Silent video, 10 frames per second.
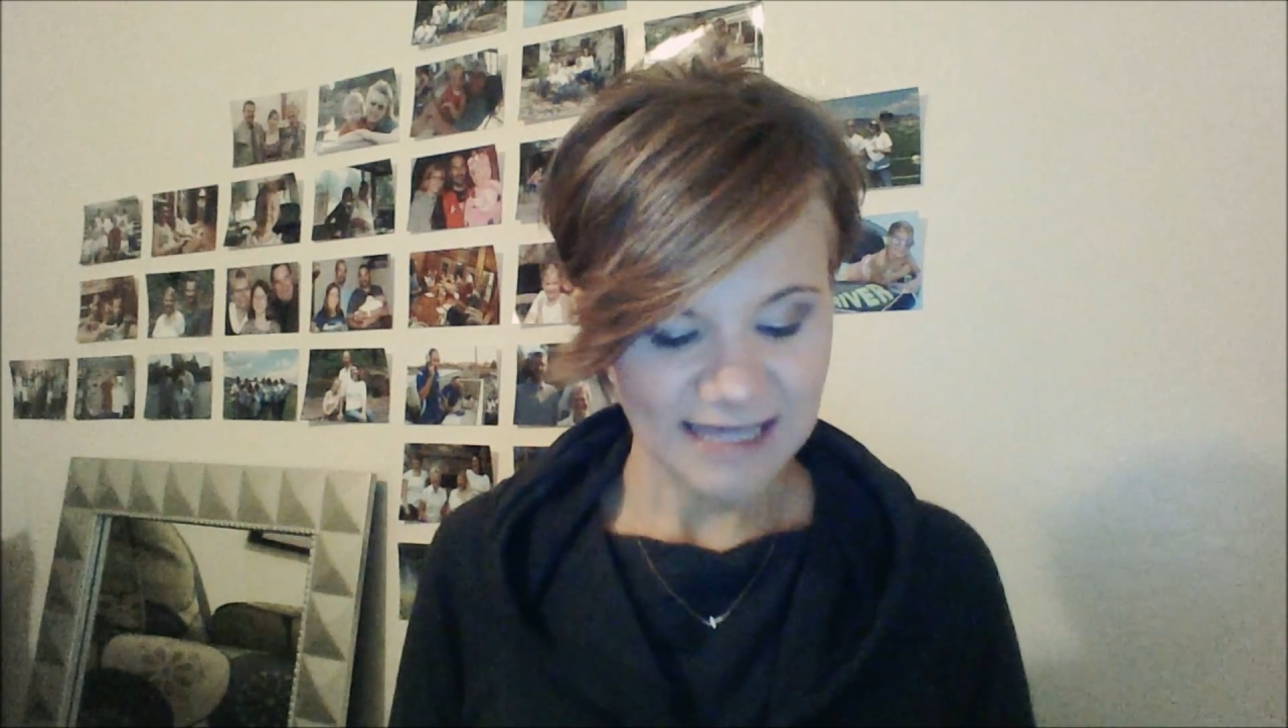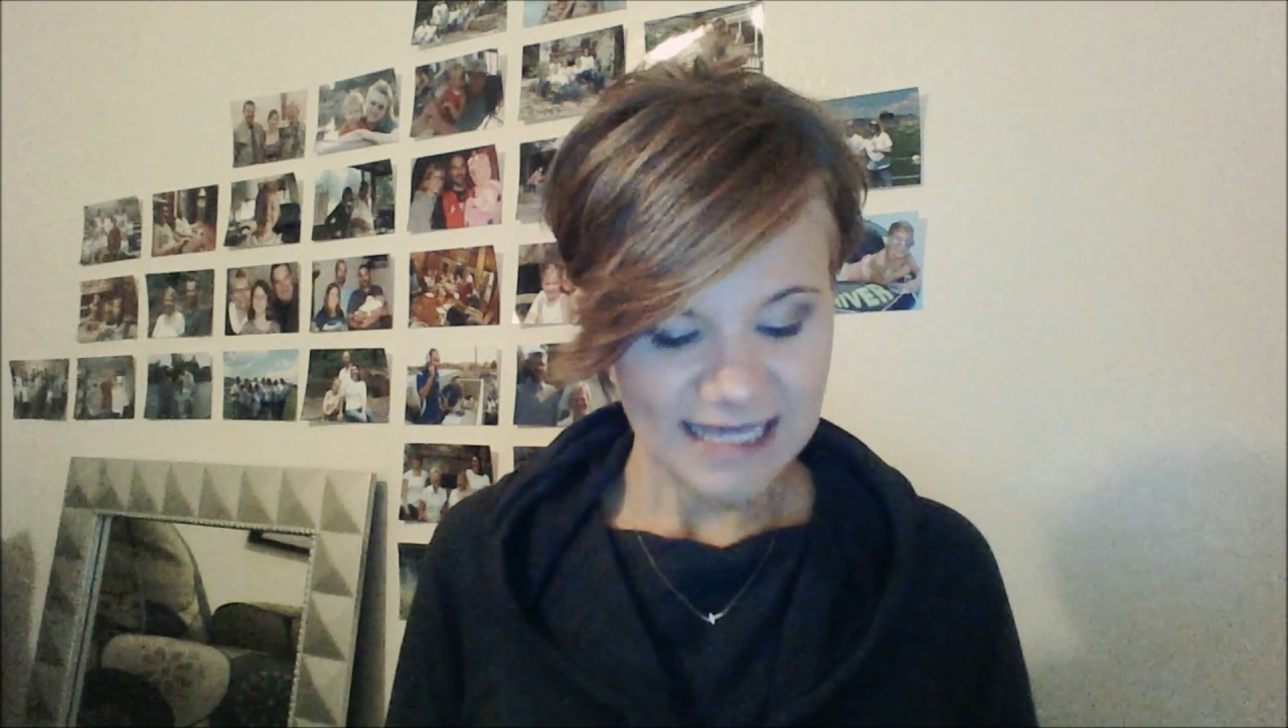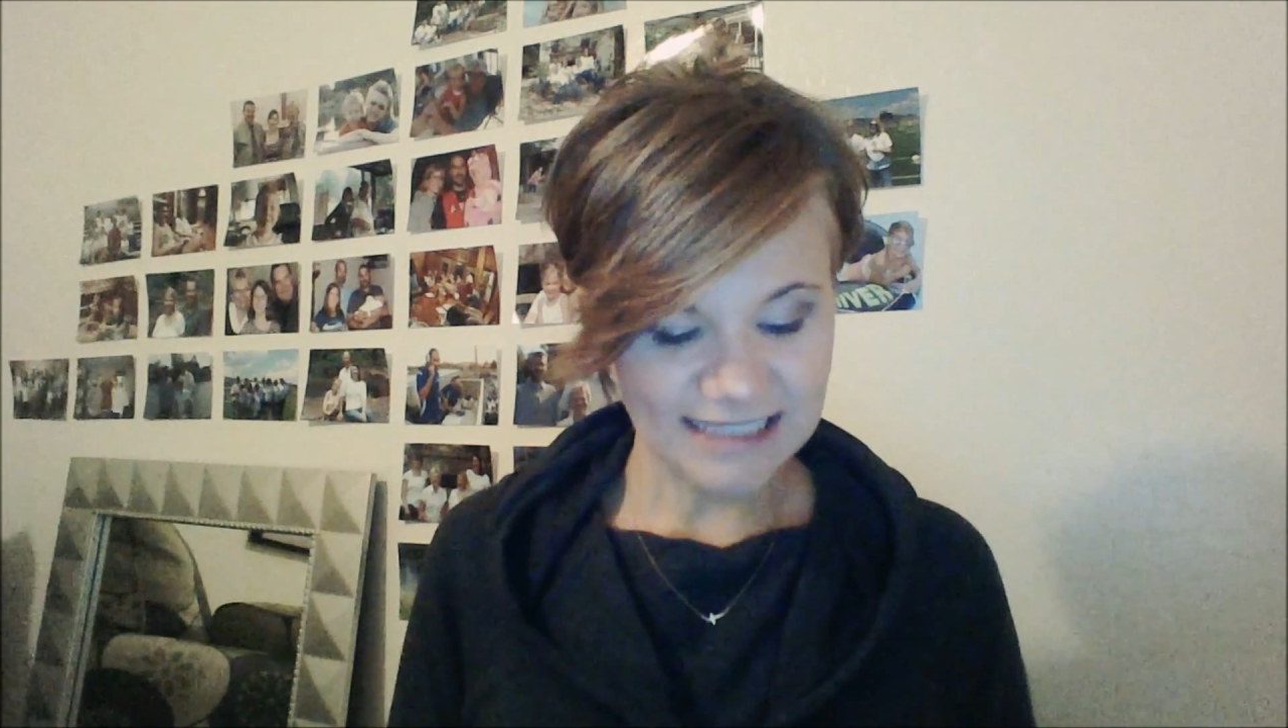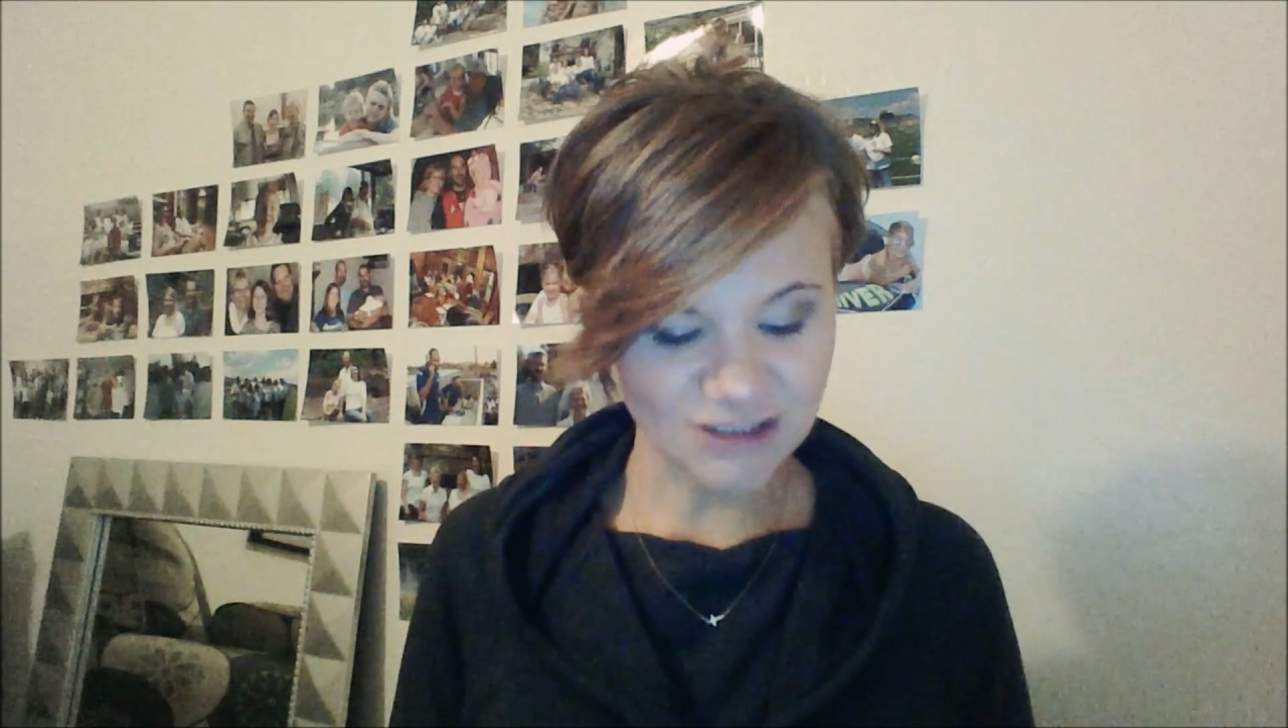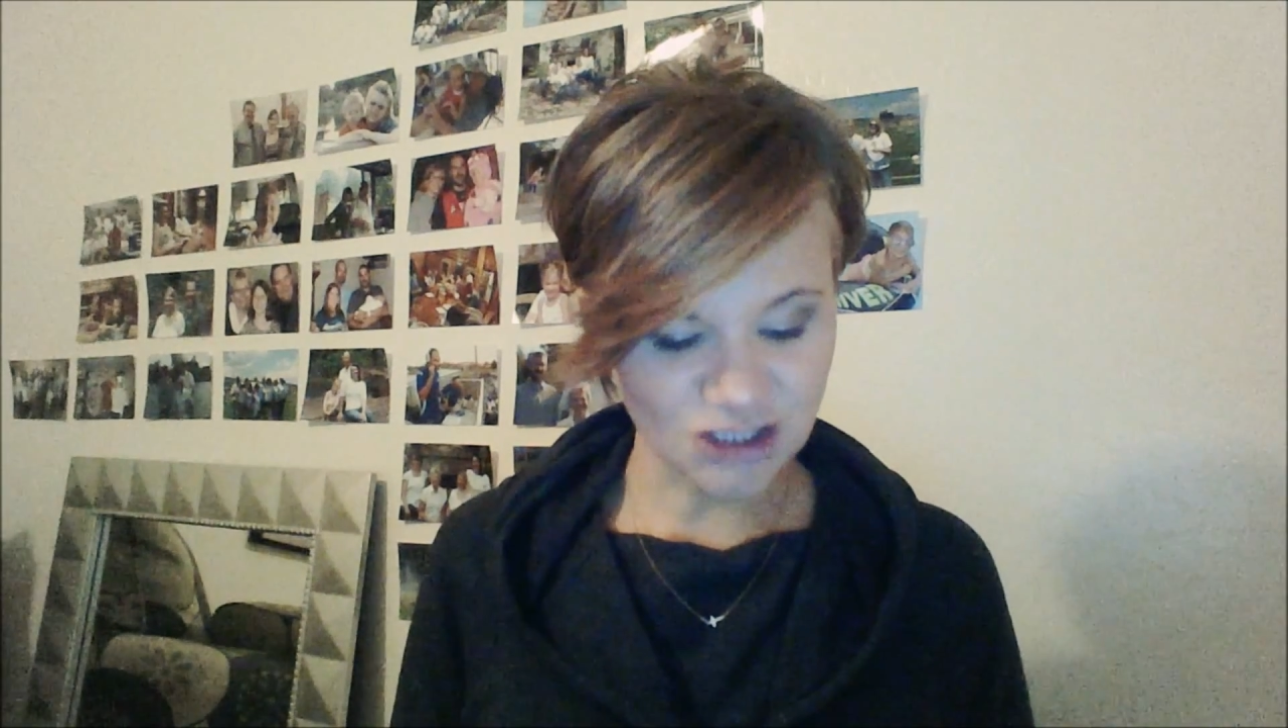
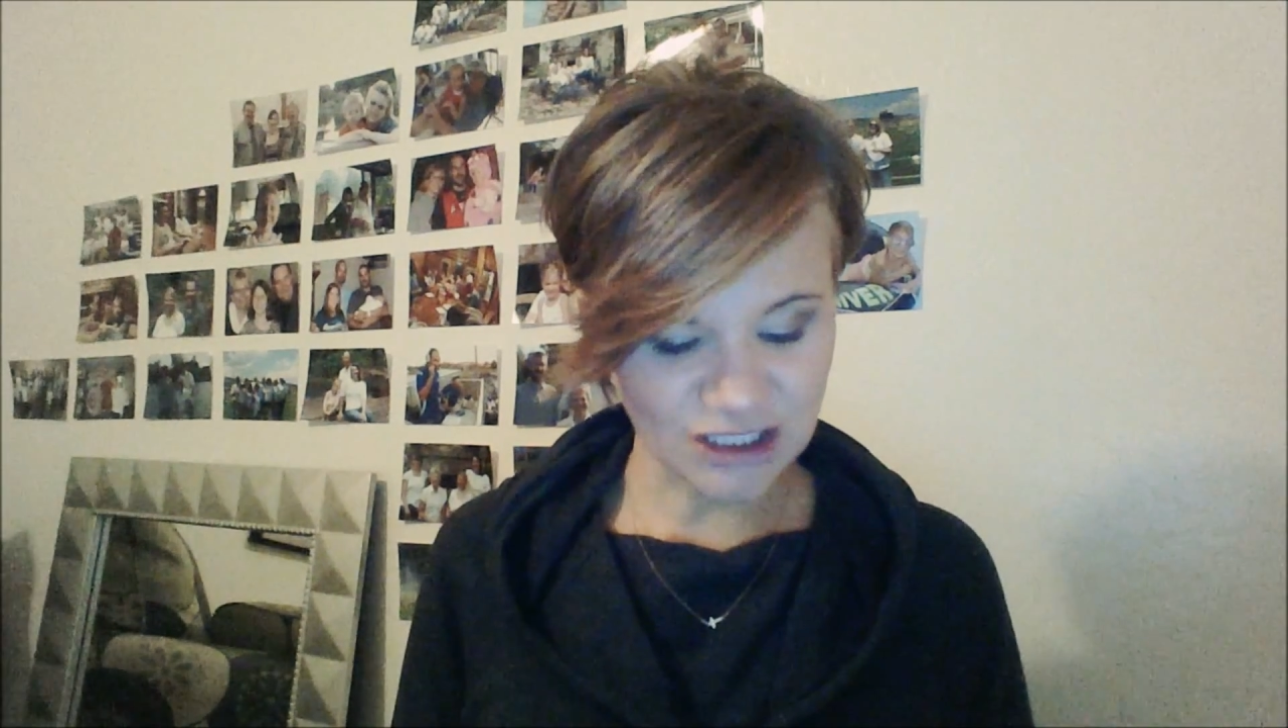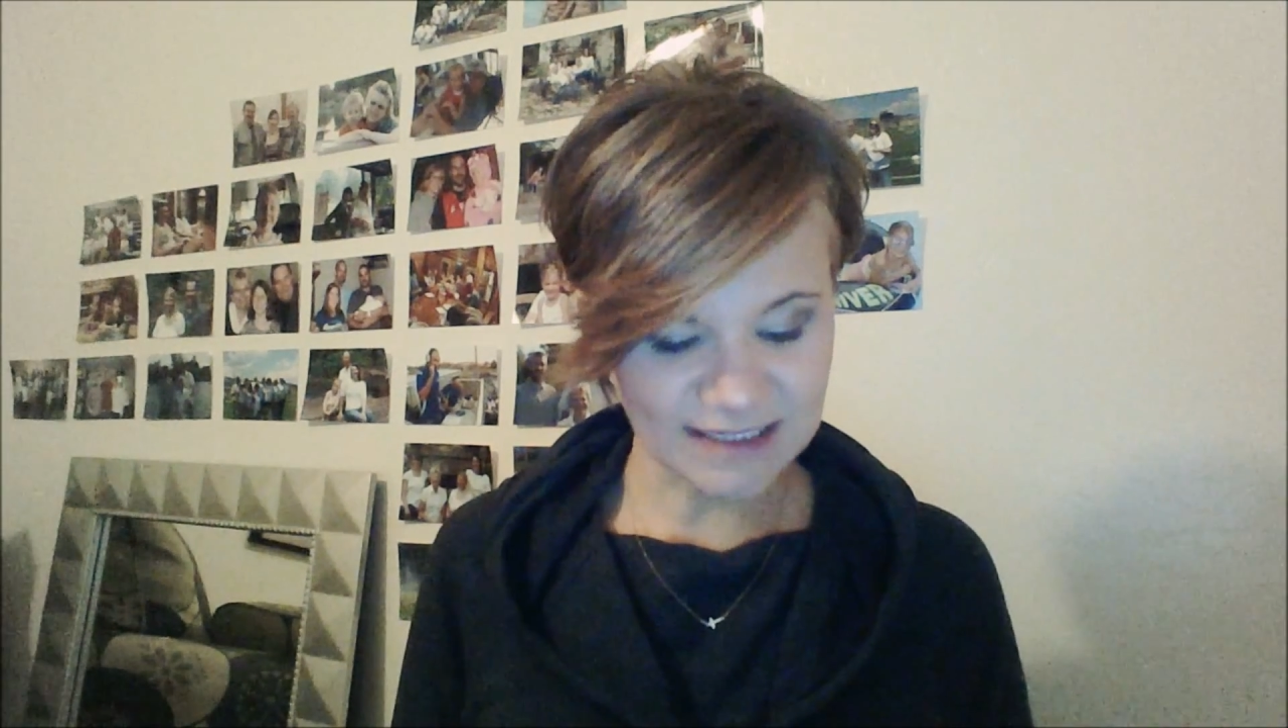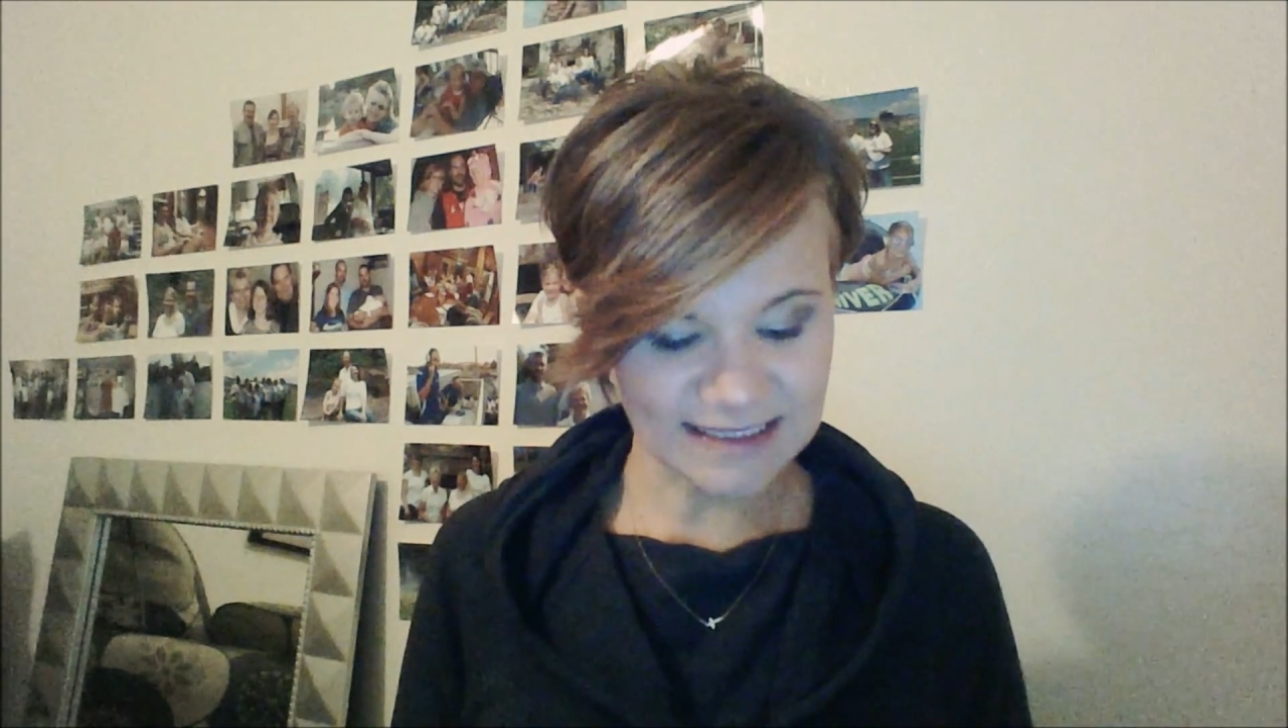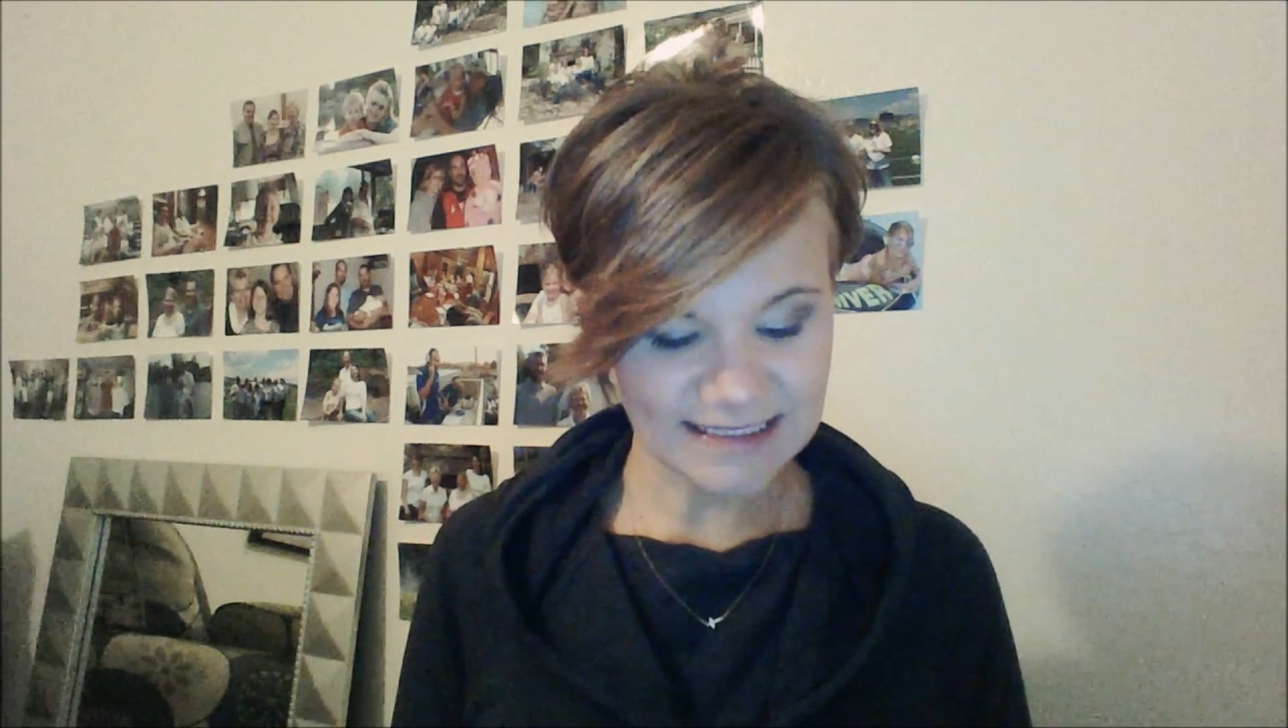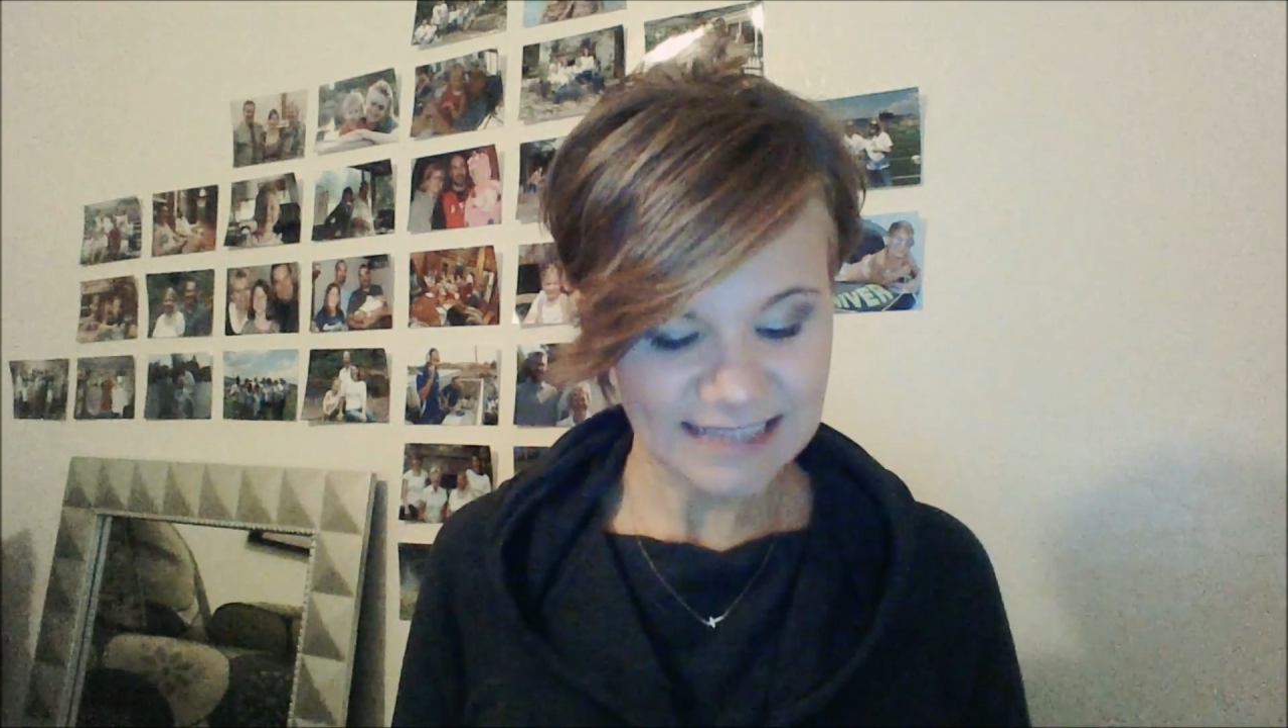In
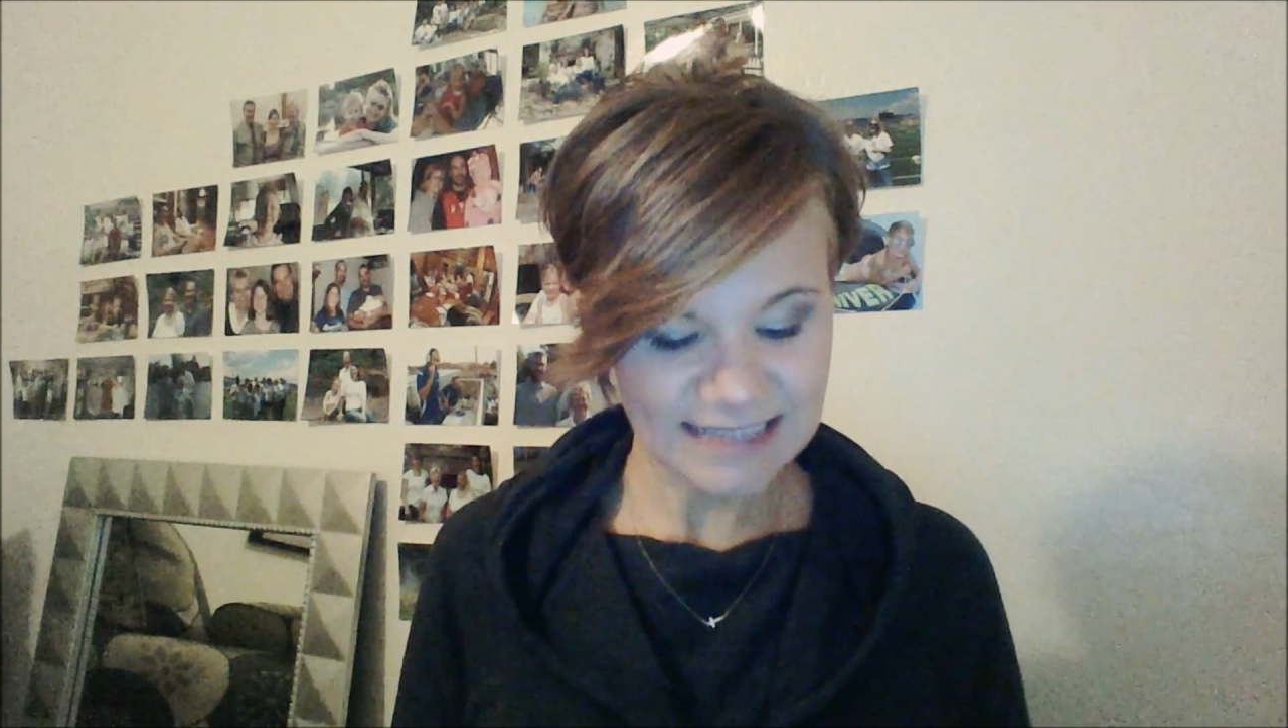Jesus'